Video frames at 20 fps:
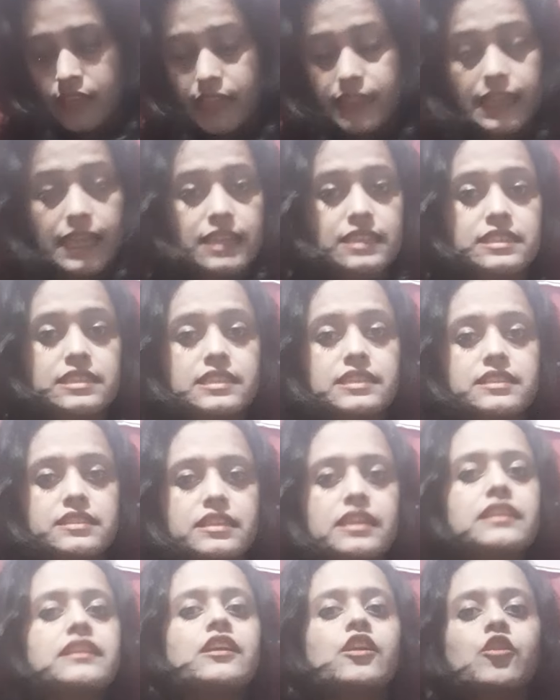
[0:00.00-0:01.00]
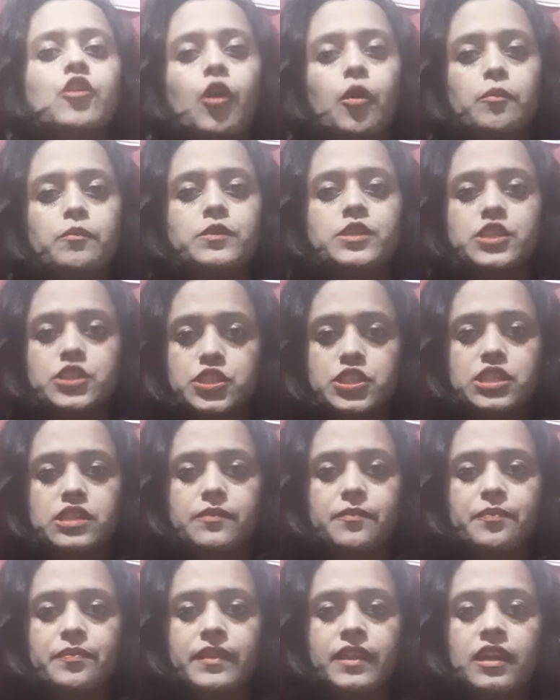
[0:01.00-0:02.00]
Next is run a competition.
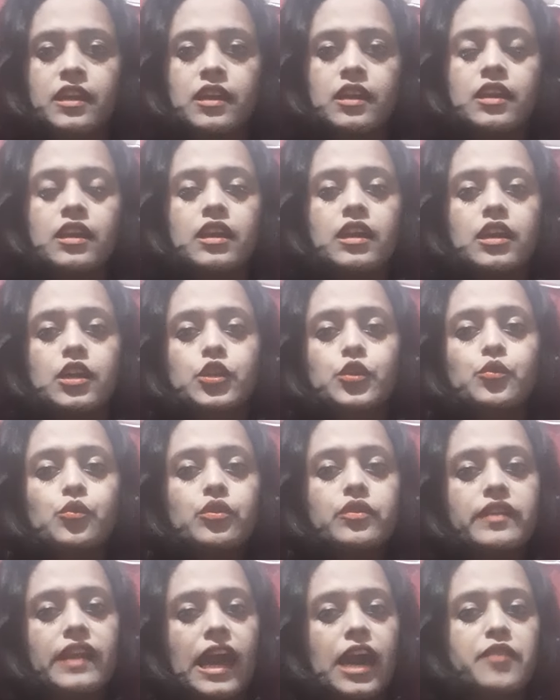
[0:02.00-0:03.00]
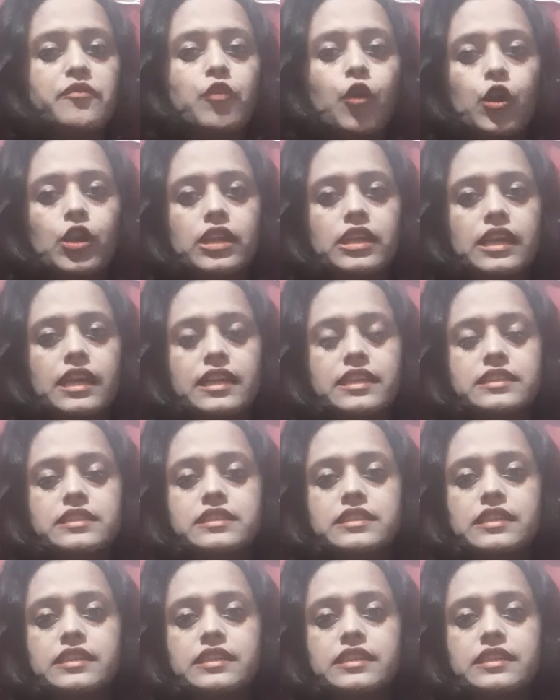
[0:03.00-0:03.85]
To grab audience,